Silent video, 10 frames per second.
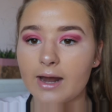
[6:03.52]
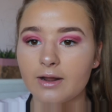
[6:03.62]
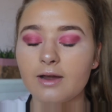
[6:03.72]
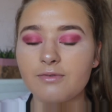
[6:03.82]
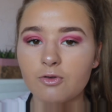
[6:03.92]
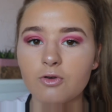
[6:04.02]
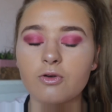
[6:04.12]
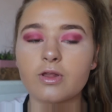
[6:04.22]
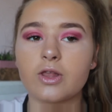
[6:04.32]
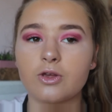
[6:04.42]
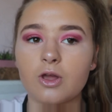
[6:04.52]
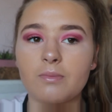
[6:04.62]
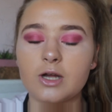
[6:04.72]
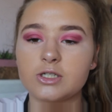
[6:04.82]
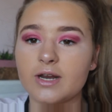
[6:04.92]
And I love you all so
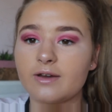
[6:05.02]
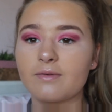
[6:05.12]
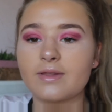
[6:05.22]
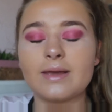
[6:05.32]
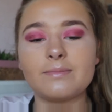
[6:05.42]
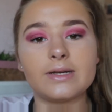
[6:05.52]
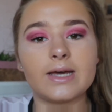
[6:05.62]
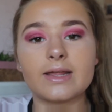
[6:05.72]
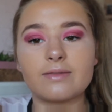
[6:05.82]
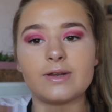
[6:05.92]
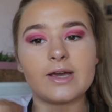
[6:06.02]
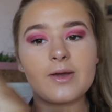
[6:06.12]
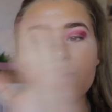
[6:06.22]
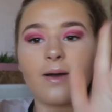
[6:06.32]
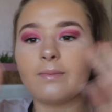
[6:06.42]
much, and I will see you in the next
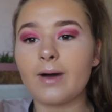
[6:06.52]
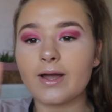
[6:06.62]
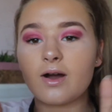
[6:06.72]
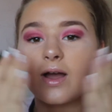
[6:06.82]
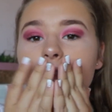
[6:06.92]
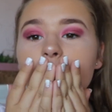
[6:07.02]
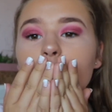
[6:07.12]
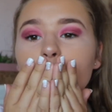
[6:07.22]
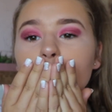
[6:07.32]
video. Bye guys.